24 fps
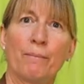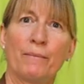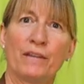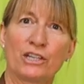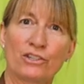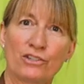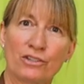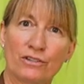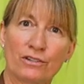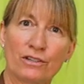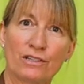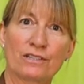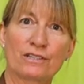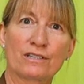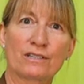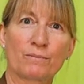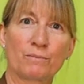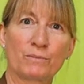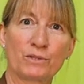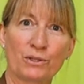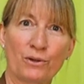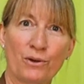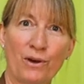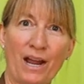make sure to
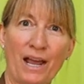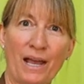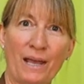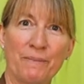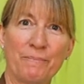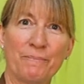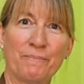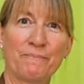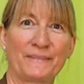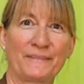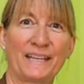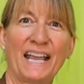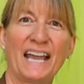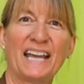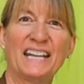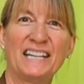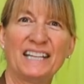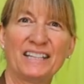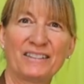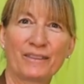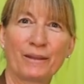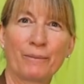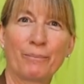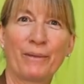subscribe and
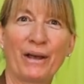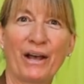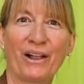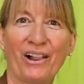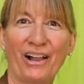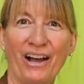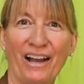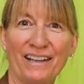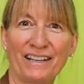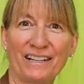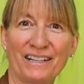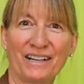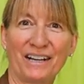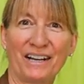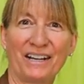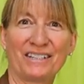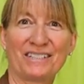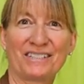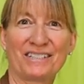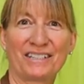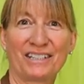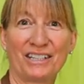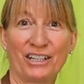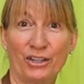hit the bell
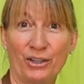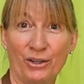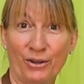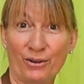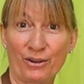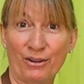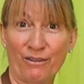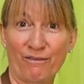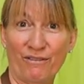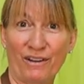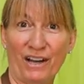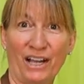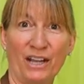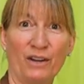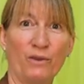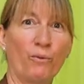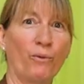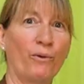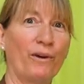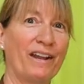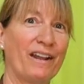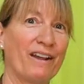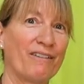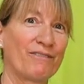icon to get notified
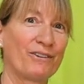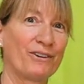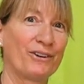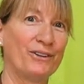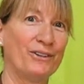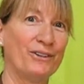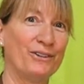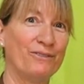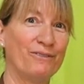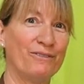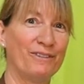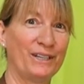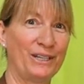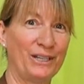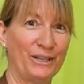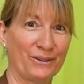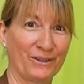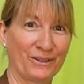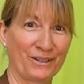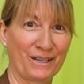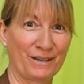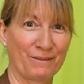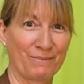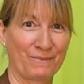whenever a new
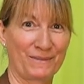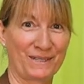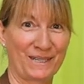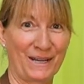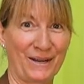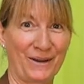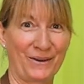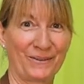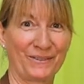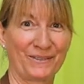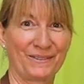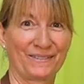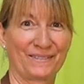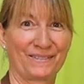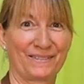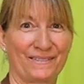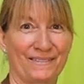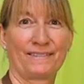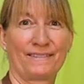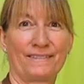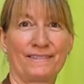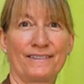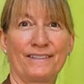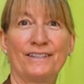video comes out.
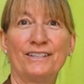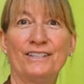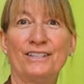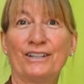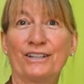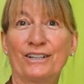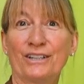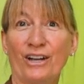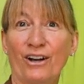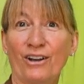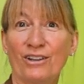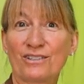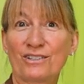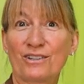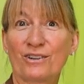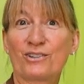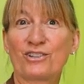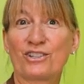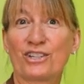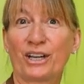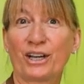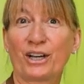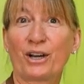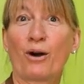You can also
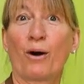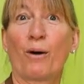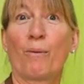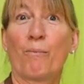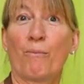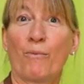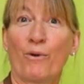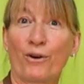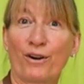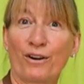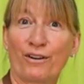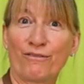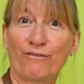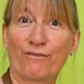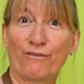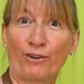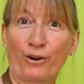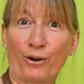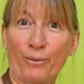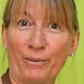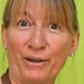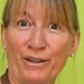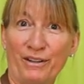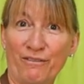check out more
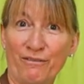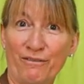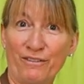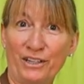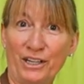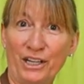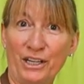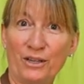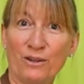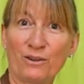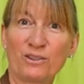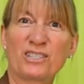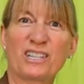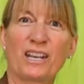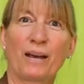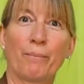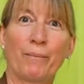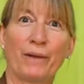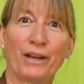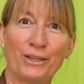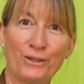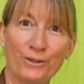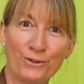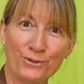informative videos on
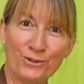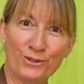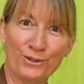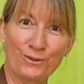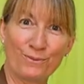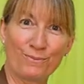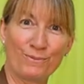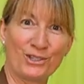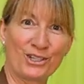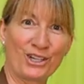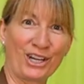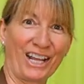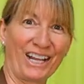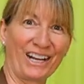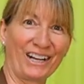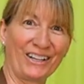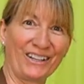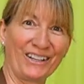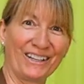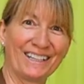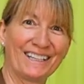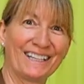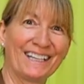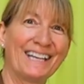my YouTube
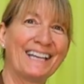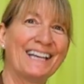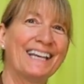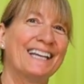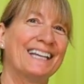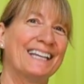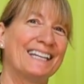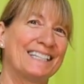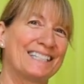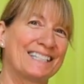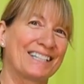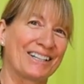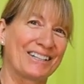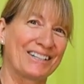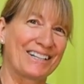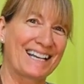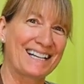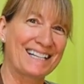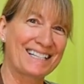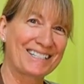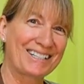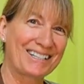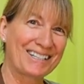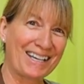channel. Till
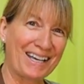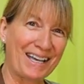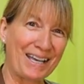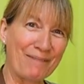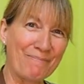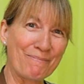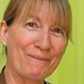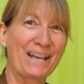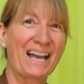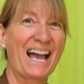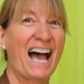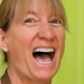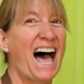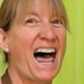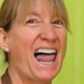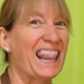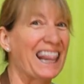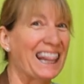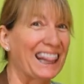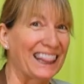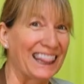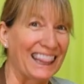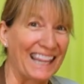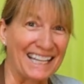next time,
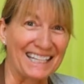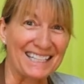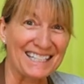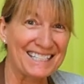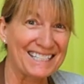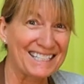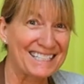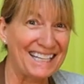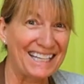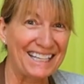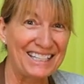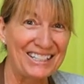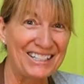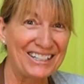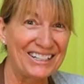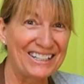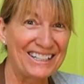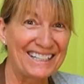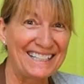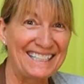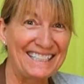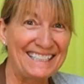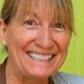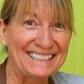let's stay
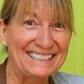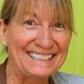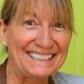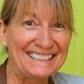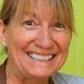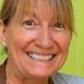dirty.